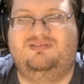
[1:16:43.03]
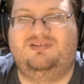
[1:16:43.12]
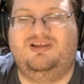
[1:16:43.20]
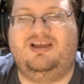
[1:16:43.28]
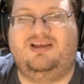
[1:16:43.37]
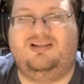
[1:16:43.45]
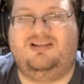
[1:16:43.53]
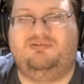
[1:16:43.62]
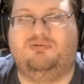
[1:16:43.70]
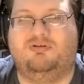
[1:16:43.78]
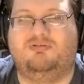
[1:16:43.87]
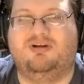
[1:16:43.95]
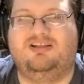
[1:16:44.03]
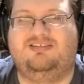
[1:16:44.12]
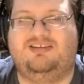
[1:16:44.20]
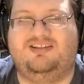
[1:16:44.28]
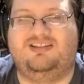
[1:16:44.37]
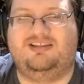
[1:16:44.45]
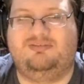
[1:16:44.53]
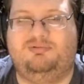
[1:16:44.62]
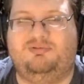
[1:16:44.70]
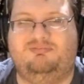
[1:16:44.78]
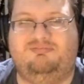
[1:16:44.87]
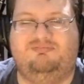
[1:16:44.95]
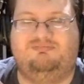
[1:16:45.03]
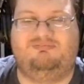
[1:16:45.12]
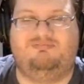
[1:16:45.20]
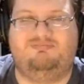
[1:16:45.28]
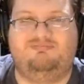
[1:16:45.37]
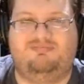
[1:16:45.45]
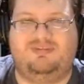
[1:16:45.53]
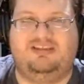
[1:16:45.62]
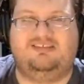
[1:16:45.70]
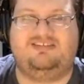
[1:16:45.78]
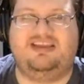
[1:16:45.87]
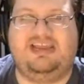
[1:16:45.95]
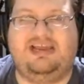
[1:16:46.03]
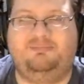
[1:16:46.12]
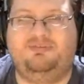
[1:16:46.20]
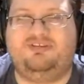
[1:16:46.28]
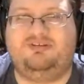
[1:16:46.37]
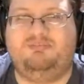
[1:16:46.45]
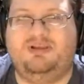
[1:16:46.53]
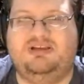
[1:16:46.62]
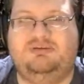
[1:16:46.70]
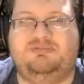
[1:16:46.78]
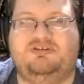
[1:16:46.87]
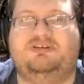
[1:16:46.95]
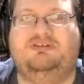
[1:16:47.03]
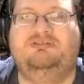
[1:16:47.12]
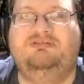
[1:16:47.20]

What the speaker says: Yeah, and then he regrets it, and that's what he snaps and becomes her.